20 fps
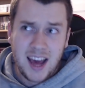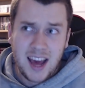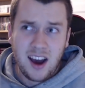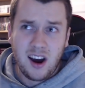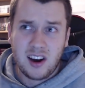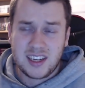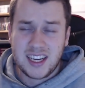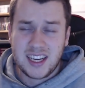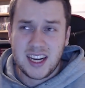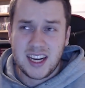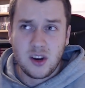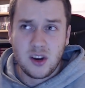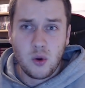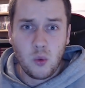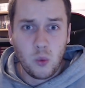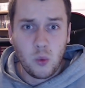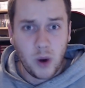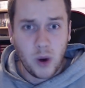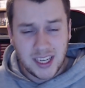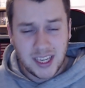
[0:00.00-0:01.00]
Are they going to
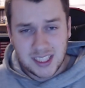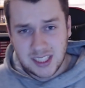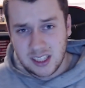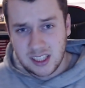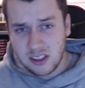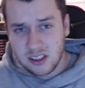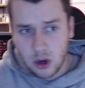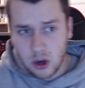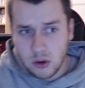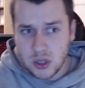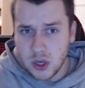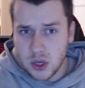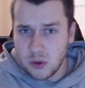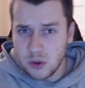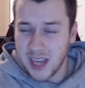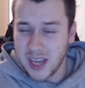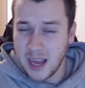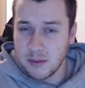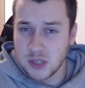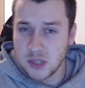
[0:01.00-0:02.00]
wait until Tokyo
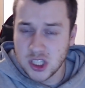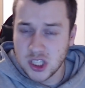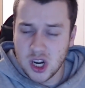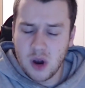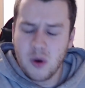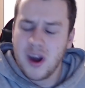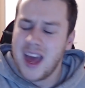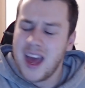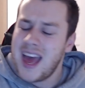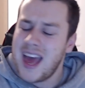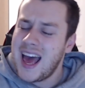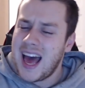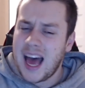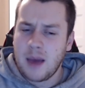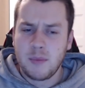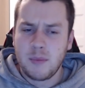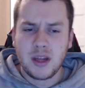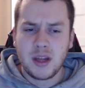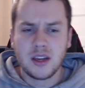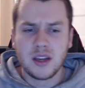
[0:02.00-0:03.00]
Game Show?
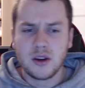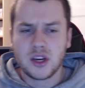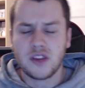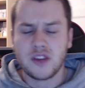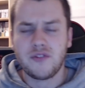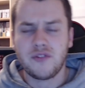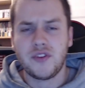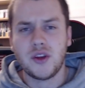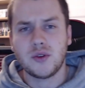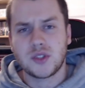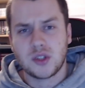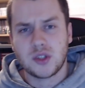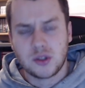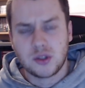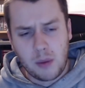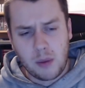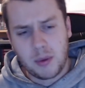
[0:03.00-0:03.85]
I'm a little confused, so drop a